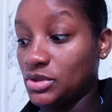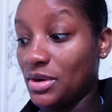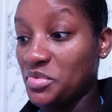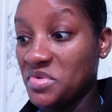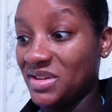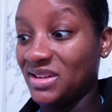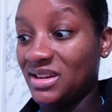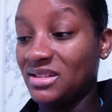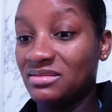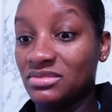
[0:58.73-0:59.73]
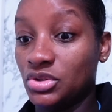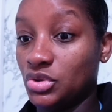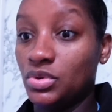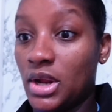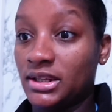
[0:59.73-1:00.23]
So I really
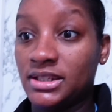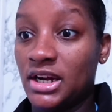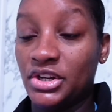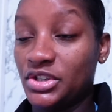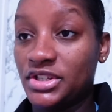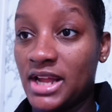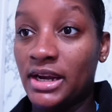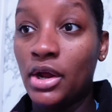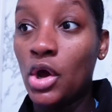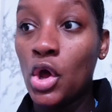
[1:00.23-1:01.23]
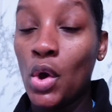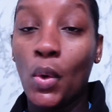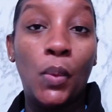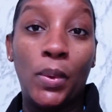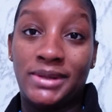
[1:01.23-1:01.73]
do not understand
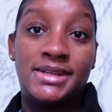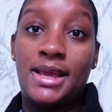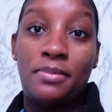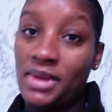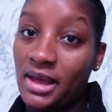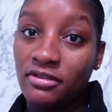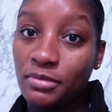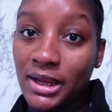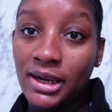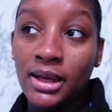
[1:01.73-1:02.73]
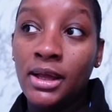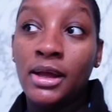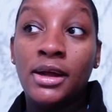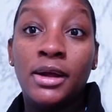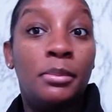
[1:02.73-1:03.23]
what it may have been.
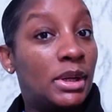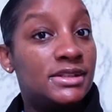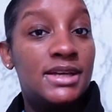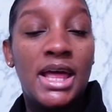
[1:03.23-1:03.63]
But